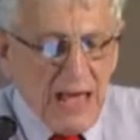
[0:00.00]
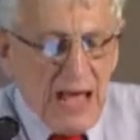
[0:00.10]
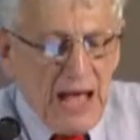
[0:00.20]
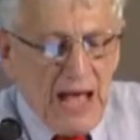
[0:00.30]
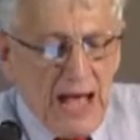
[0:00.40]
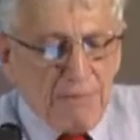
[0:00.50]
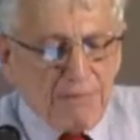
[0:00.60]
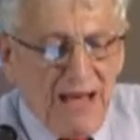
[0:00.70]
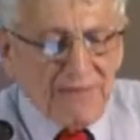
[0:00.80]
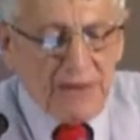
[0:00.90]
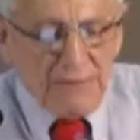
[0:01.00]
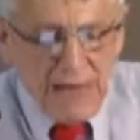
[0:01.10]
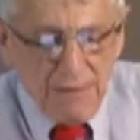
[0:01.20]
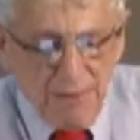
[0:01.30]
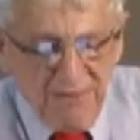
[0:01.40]
But
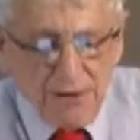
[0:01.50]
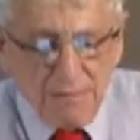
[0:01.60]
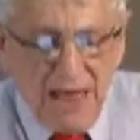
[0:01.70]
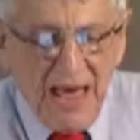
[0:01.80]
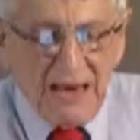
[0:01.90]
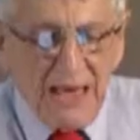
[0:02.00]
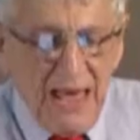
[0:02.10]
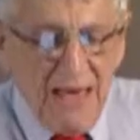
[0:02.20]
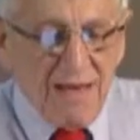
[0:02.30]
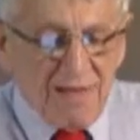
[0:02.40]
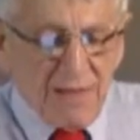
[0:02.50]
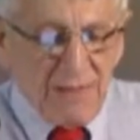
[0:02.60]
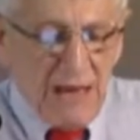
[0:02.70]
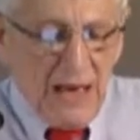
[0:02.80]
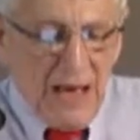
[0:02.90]
the bottom line is
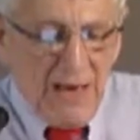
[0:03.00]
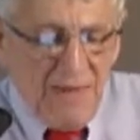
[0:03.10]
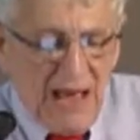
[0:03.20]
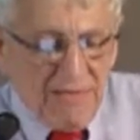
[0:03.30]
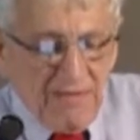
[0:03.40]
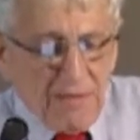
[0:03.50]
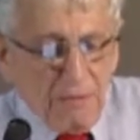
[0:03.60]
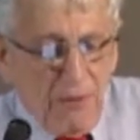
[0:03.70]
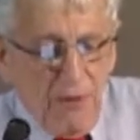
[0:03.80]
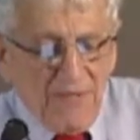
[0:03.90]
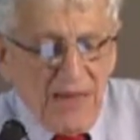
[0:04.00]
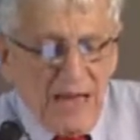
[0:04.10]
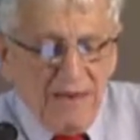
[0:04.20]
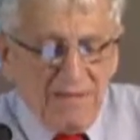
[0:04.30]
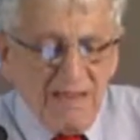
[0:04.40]
that to support
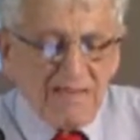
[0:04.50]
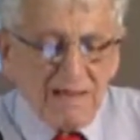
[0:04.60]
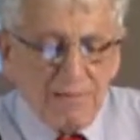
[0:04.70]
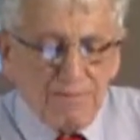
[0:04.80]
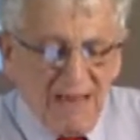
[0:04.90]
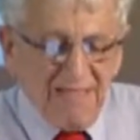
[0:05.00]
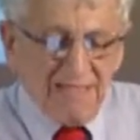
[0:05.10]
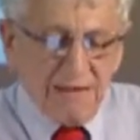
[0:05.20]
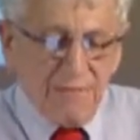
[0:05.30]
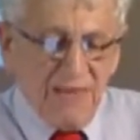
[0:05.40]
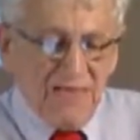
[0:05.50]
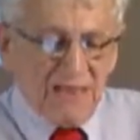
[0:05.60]
a decent bus service,